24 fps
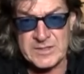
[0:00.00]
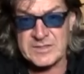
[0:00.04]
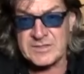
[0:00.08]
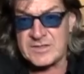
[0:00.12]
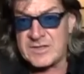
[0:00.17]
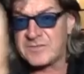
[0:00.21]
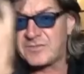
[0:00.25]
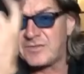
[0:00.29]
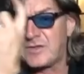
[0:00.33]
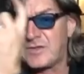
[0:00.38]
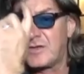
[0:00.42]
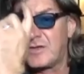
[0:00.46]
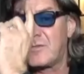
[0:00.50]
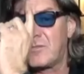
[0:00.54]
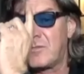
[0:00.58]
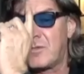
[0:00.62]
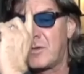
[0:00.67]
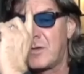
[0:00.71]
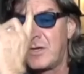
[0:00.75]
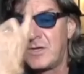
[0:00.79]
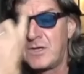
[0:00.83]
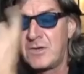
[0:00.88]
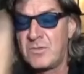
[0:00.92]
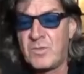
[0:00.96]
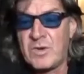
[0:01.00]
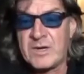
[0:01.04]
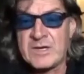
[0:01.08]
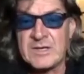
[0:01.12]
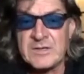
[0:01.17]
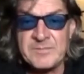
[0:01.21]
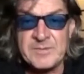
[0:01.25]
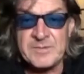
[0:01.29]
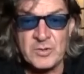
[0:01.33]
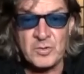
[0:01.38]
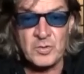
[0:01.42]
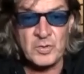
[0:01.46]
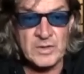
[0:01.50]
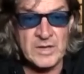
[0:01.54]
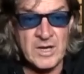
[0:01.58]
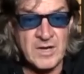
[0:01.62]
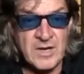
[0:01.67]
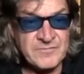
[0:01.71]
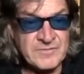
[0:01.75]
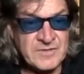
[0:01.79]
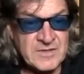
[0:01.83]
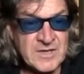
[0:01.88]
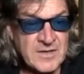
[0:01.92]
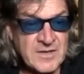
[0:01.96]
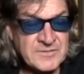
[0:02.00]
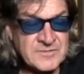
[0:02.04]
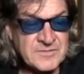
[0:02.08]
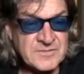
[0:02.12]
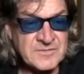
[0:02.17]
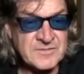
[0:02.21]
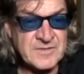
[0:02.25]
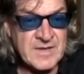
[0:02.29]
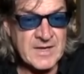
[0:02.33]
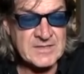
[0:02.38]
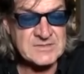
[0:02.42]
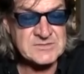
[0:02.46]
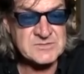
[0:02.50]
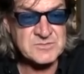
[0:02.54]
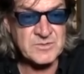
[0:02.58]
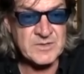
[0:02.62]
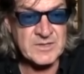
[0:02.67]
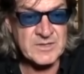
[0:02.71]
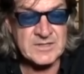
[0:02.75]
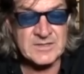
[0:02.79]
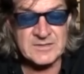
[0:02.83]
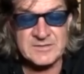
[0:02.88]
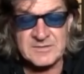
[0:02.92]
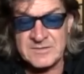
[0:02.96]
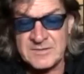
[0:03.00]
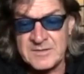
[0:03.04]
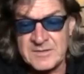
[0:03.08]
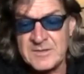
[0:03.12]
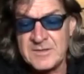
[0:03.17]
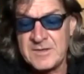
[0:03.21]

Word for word: And I think we're going to be all over London next week and